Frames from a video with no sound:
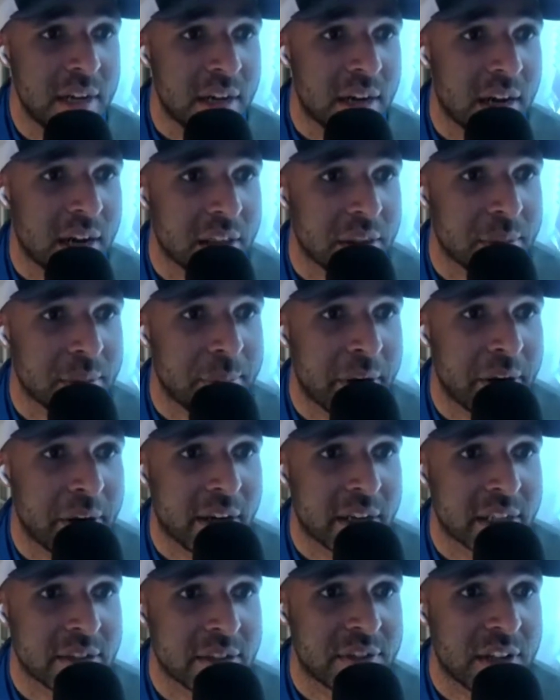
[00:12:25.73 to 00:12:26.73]
The
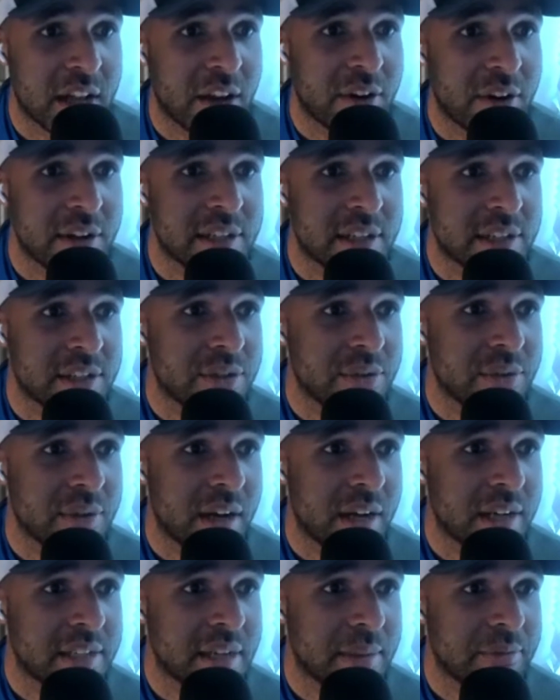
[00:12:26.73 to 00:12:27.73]
paradox of tolerance is a new
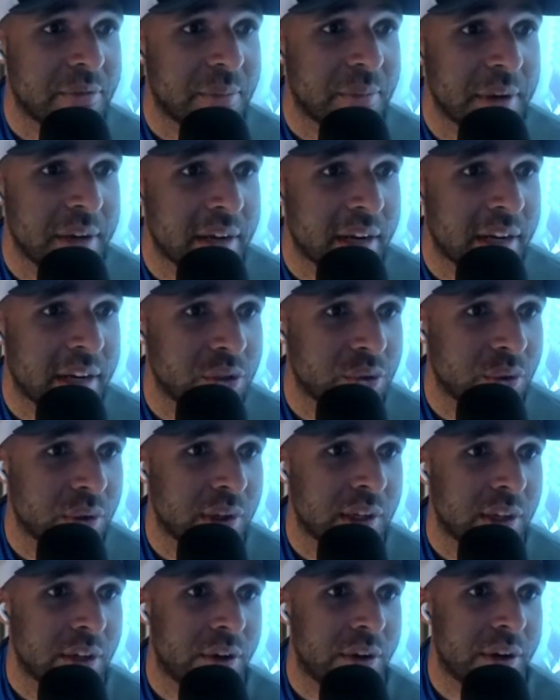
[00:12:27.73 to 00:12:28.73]
concept for me, and I
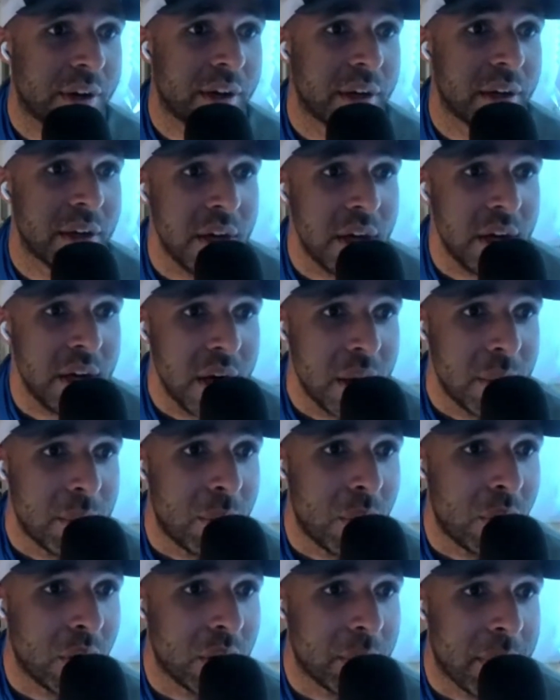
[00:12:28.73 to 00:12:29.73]
enjoyed learning
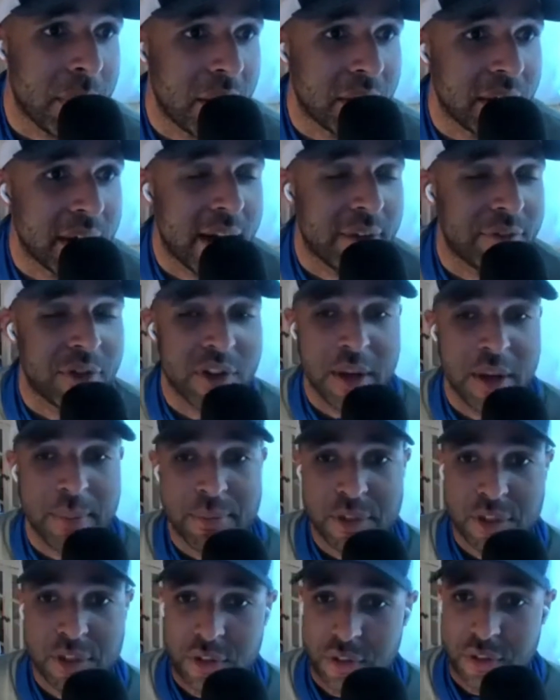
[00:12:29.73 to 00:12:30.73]
more about it after the
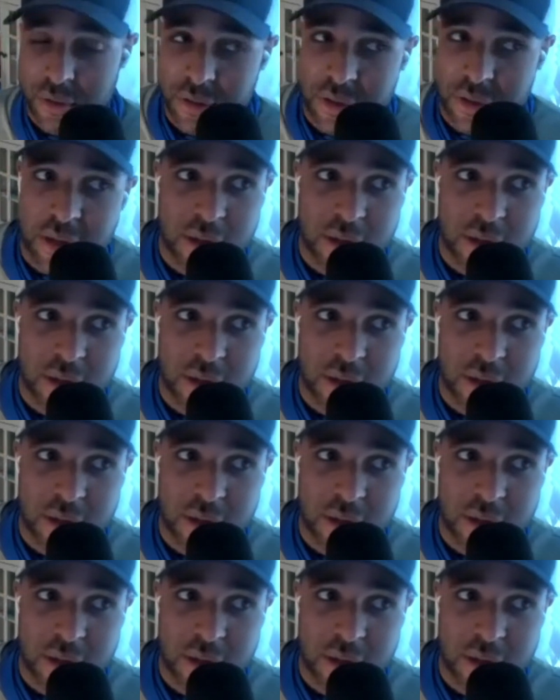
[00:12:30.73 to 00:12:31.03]
episode.